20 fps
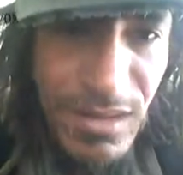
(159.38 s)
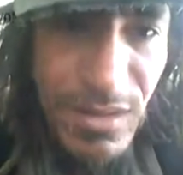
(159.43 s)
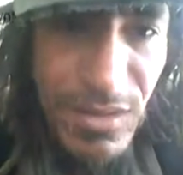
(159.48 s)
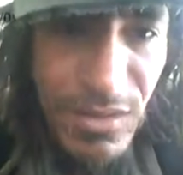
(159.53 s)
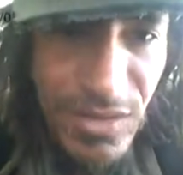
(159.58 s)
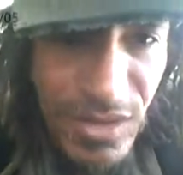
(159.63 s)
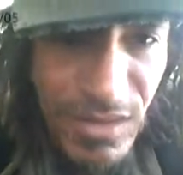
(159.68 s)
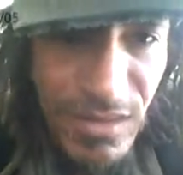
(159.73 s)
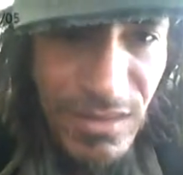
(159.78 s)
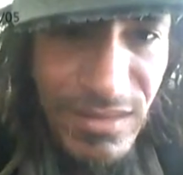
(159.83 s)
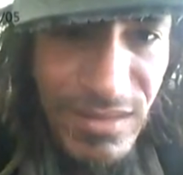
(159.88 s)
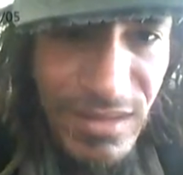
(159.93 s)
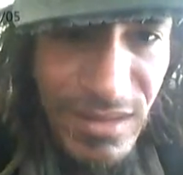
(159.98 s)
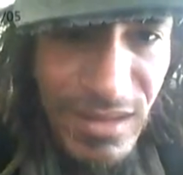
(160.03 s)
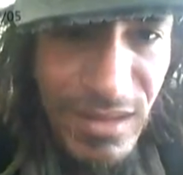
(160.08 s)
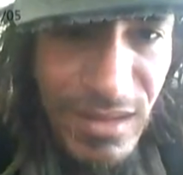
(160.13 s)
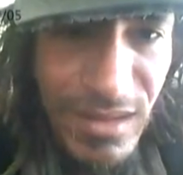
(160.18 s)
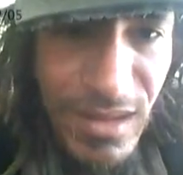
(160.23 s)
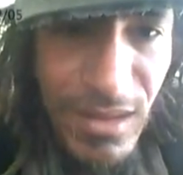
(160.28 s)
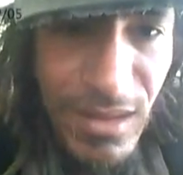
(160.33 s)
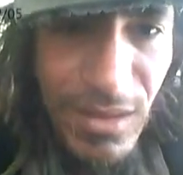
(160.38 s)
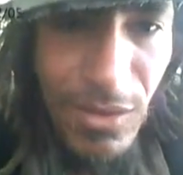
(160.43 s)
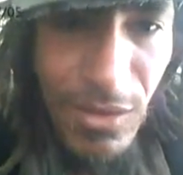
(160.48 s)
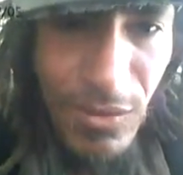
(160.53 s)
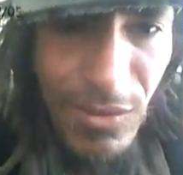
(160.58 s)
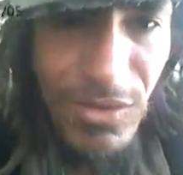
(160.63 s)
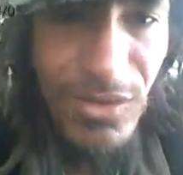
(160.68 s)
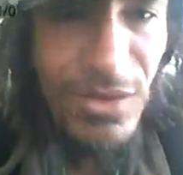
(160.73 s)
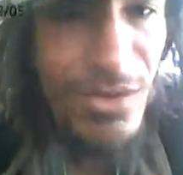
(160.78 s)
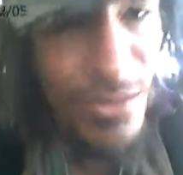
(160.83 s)
and your jealousy
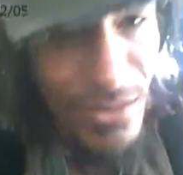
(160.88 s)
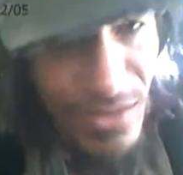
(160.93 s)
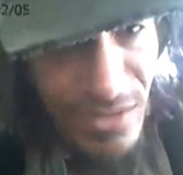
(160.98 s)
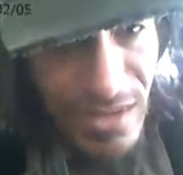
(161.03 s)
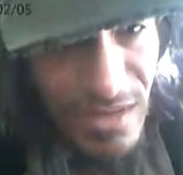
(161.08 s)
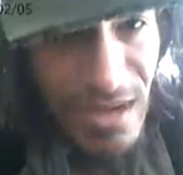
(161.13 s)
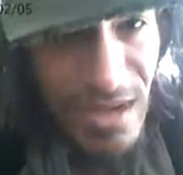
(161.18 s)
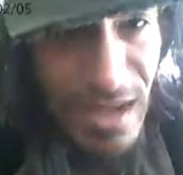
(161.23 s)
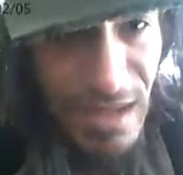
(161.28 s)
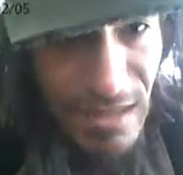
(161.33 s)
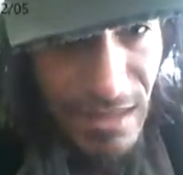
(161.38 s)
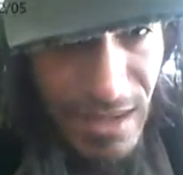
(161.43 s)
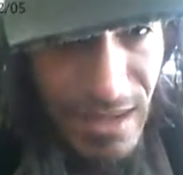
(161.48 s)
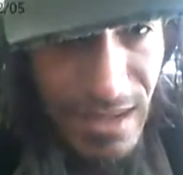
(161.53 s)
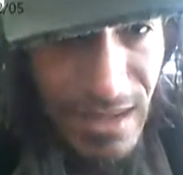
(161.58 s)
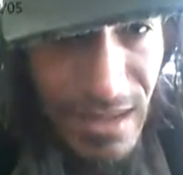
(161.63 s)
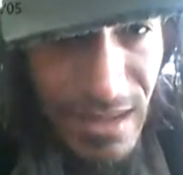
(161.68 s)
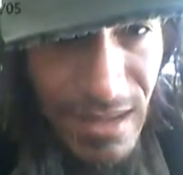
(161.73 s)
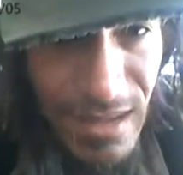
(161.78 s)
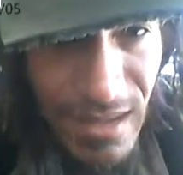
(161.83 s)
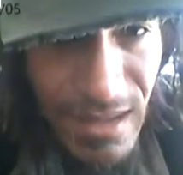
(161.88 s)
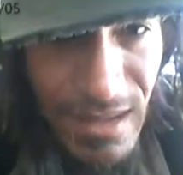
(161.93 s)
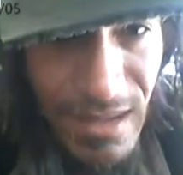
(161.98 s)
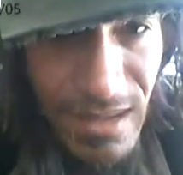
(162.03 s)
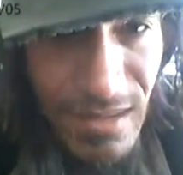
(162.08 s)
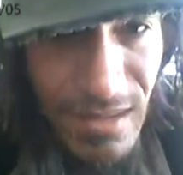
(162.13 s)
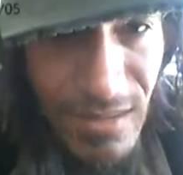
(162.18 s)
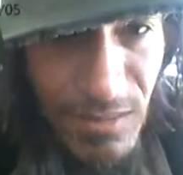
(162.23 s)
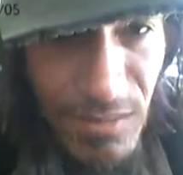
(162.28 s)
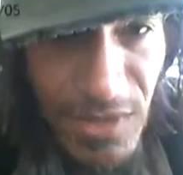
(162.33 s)
over the girls that I like.
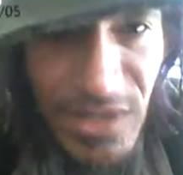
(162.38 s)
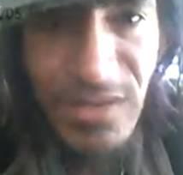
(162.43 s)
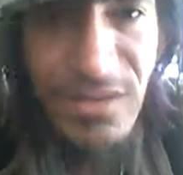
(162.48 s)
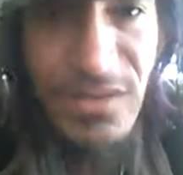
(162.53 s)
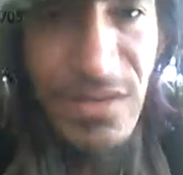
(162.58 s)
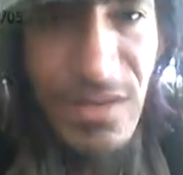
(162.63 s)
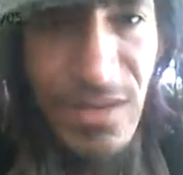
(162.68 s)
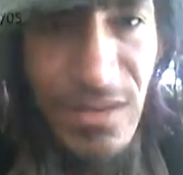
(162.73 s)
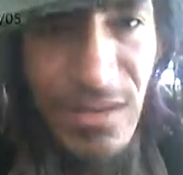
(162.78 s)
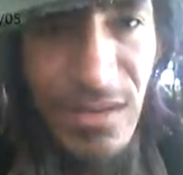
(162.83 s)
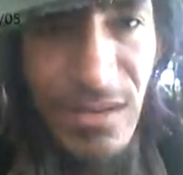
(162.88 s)
Because